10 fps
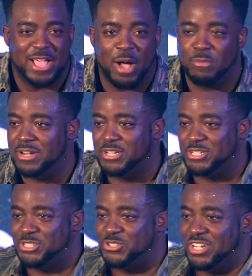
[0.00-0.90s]
I'm under
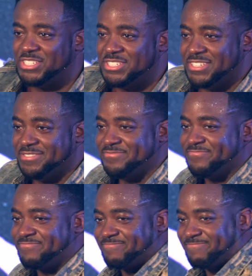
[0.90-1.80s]
construction.
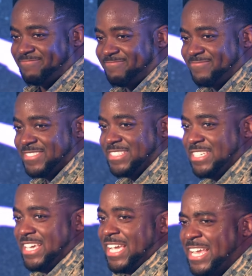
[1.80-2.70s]

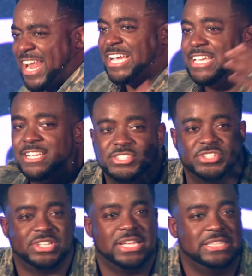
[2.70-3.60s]
Can I get us
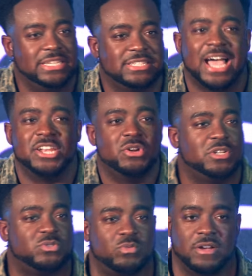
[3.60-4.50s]
to say this? I
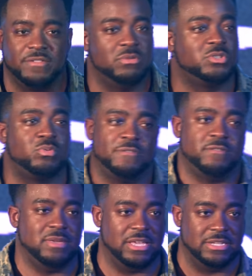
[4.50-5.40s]
know it's rough. It was rough
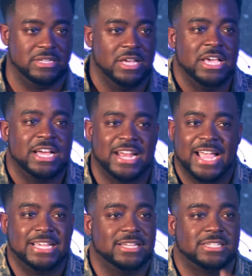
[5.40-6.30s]
for me. Can
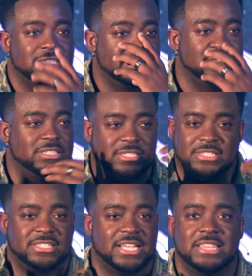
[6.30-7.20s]
I get us to,
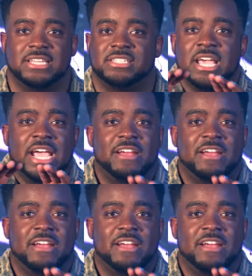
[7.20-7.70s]
just to say this?